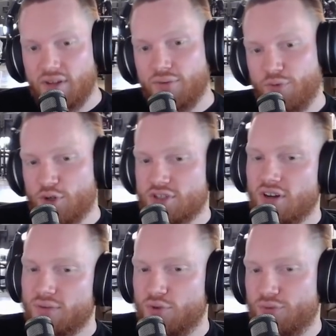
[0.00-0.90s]
first
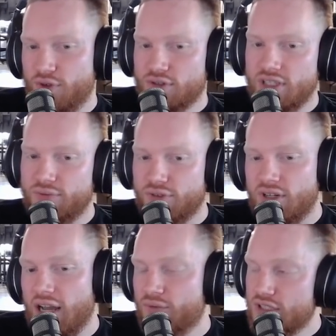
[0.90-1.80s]
off, you feel different
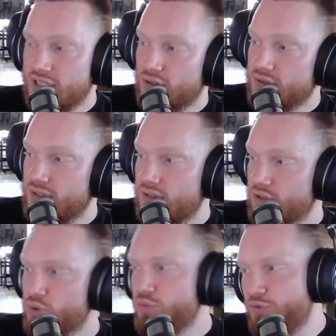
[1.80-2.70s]

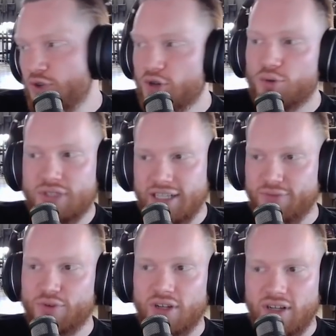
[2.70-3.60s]
you feel
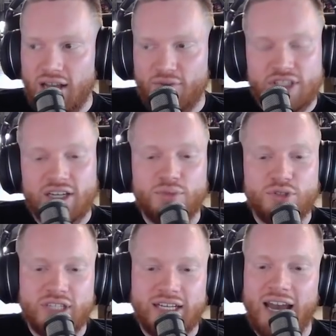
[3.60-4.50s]
different every time you
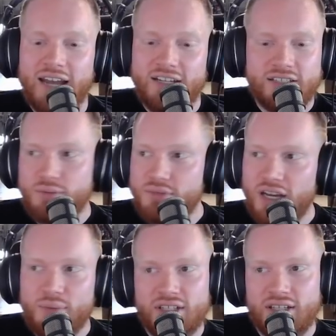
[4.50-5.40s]
take Addy.
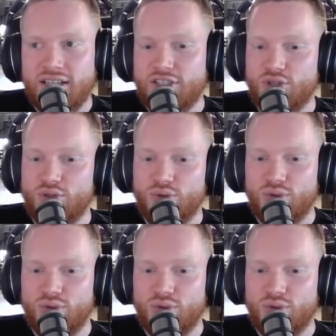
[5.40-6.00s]
Sometimes it hits you.